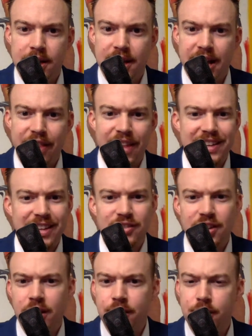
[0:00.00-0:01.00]
And that
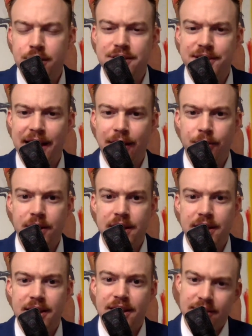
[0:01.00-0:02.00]
doesn't include his salary.
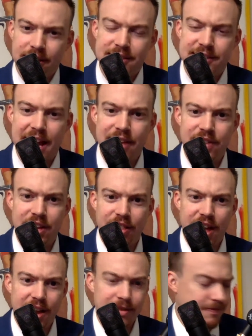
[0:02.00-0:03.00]
Let's dive into
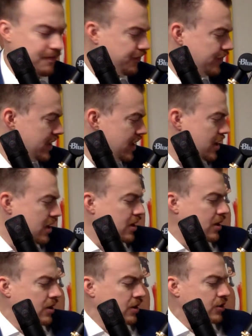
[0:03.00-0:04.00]
that.
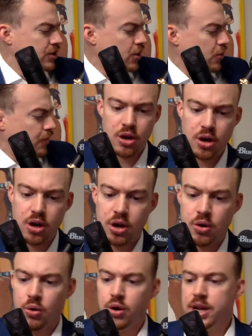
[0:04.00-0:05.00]
So,
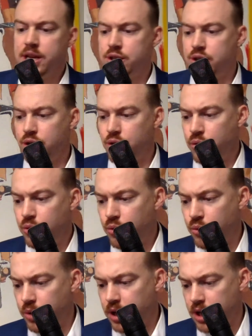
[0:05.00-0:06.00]
according
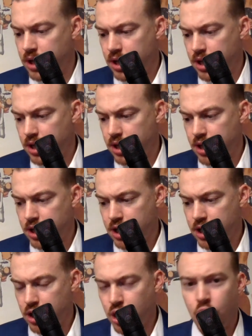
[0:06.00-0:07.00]
to
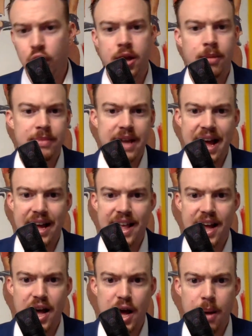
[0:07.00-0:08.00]

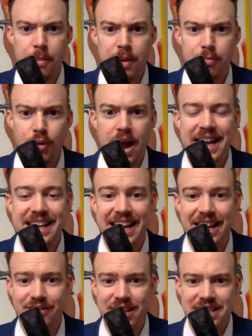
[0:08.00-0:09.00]
Hook'em.com and Brian
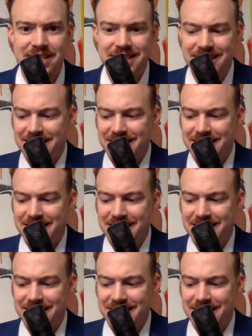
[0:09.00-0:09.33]
Davies,